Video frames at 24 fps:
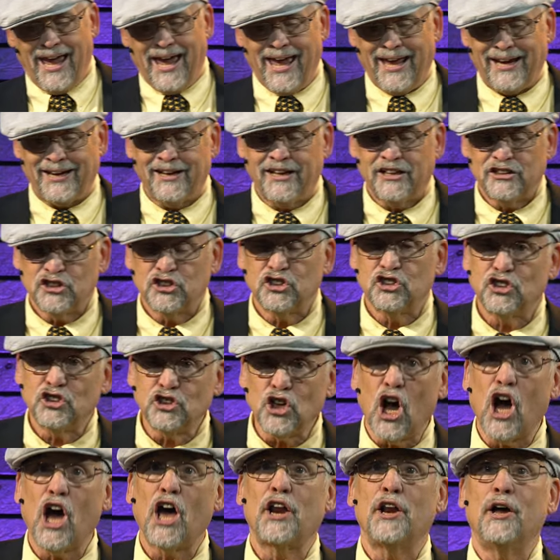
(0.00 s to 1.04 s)
and
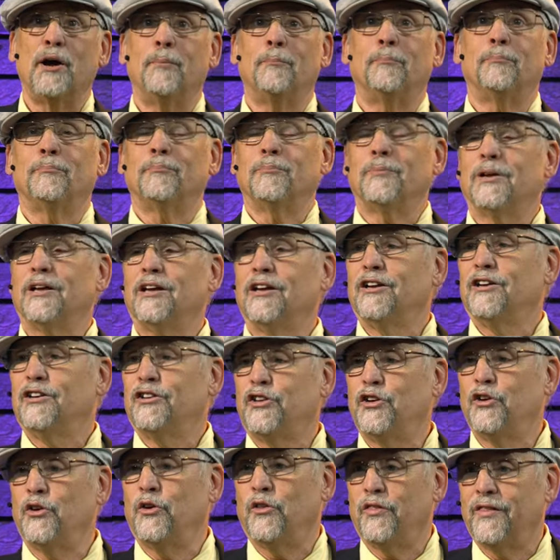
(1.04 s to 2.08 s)
Sodom
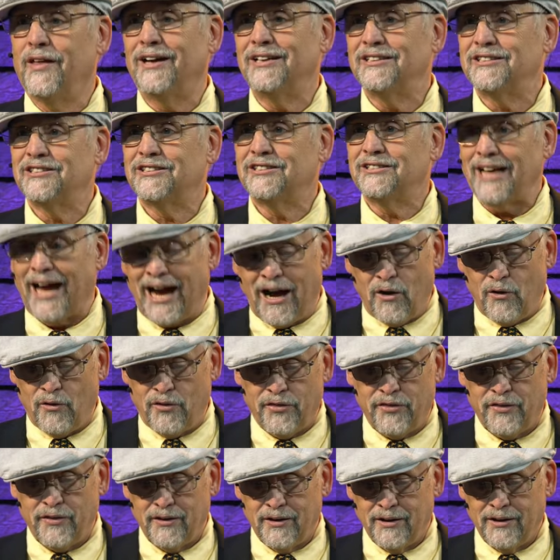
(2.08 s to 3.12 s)
to the
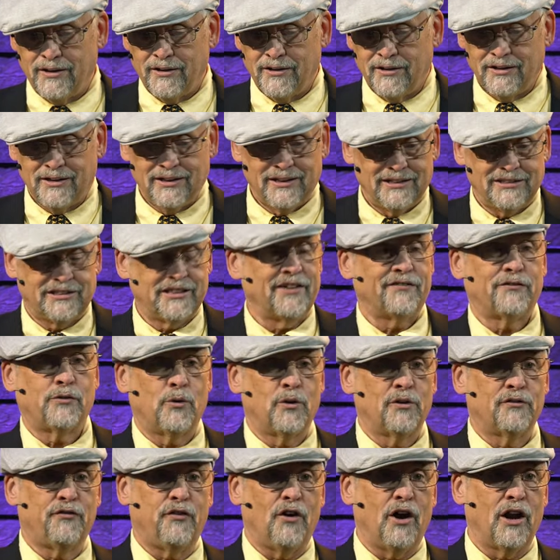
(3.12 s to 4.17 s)
south. Is
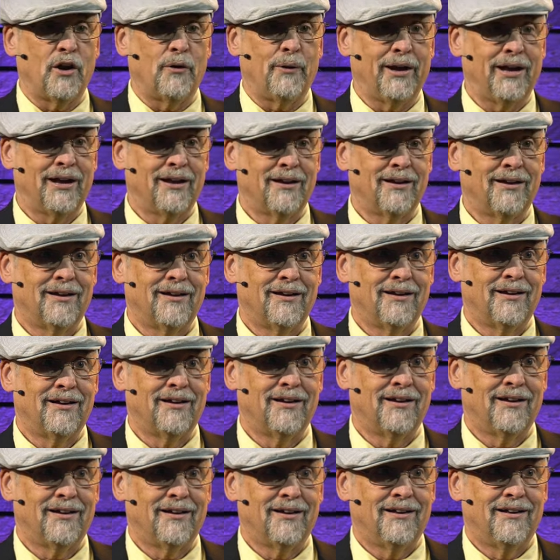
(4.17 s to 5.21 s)
everyone following?
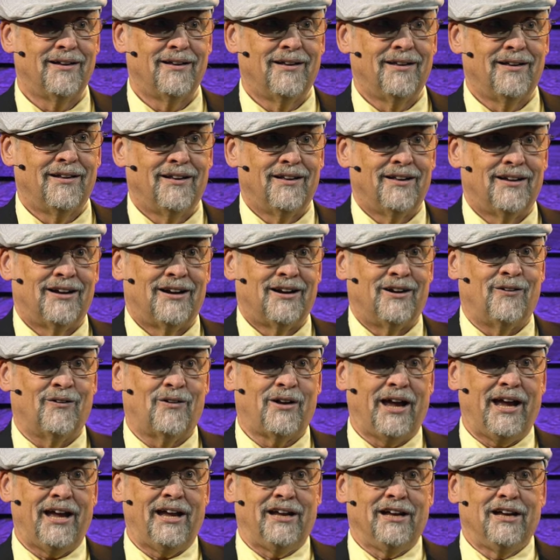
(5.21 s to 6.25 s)

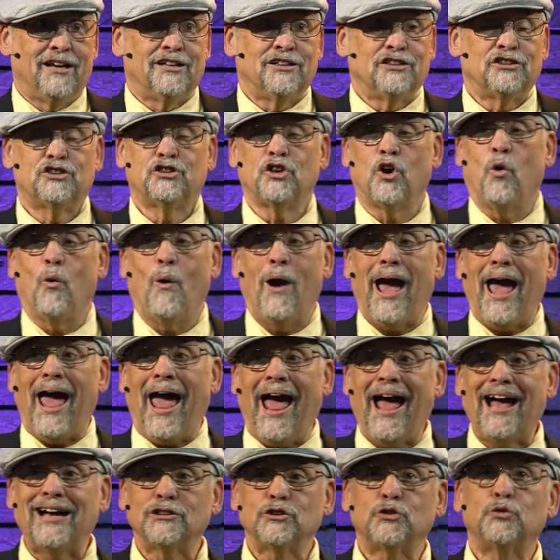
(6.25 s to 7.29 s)
Okay, so,
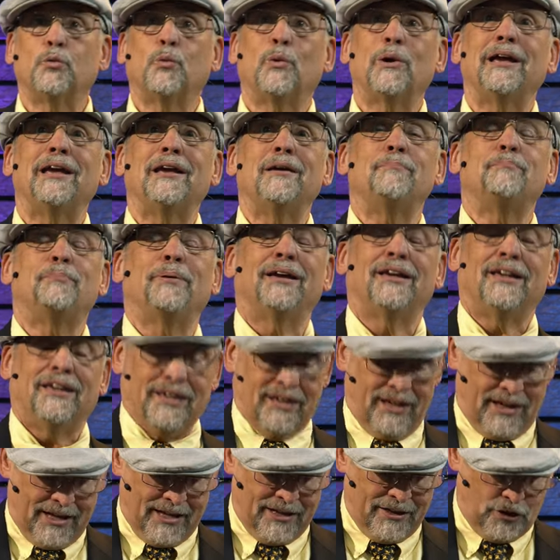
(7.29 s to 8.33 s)
as we
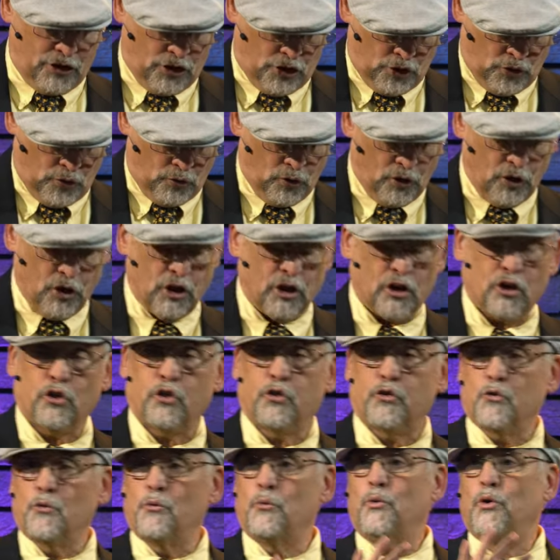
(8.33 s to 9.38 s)
begin to look
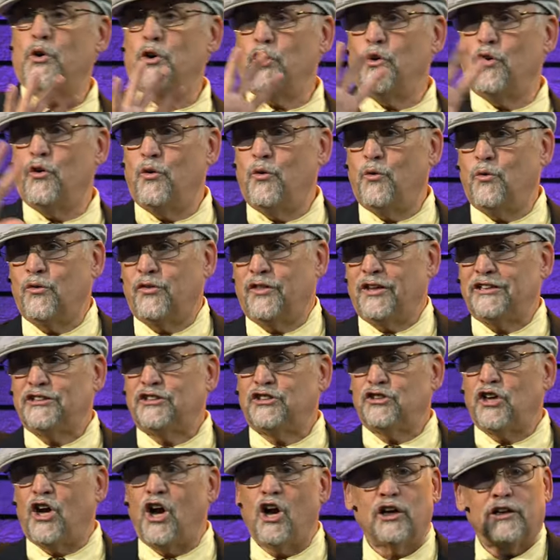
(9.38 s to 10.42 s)
through the
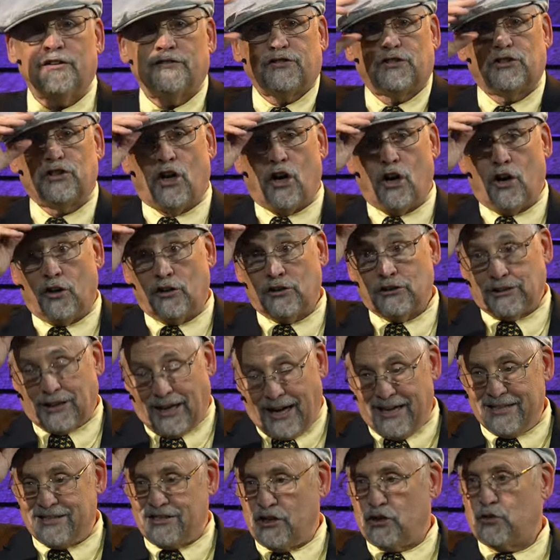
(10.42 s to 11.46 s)
Song of Songs,
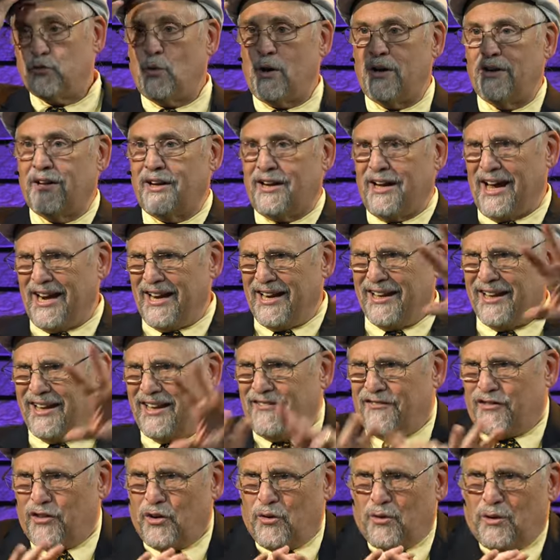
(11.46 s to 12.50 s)
I just wanted to kind of
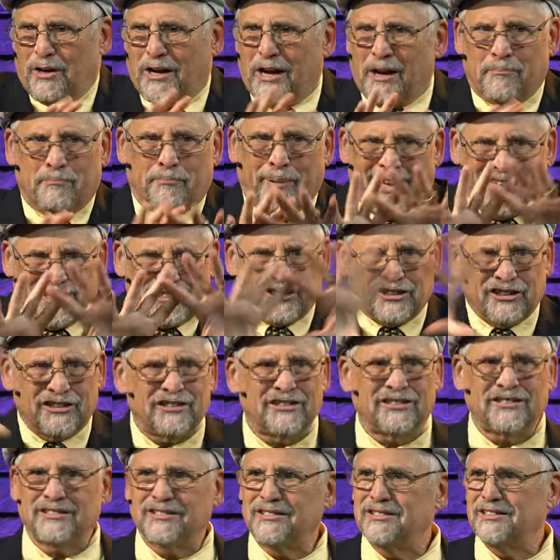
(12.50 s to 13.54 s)
give you a,
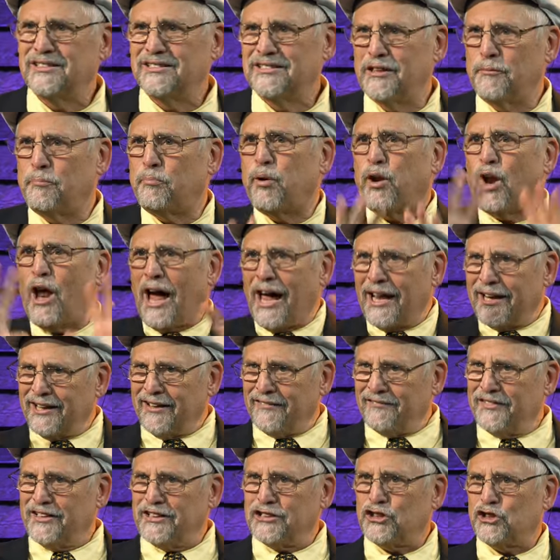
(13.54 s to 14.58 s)
basis, the plot
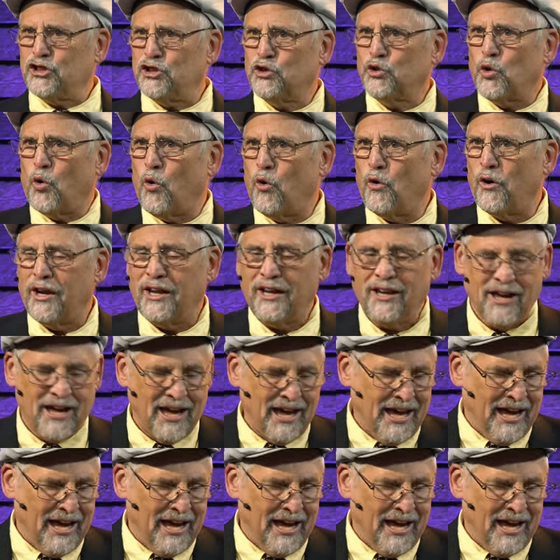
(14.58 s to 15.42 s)
of the story,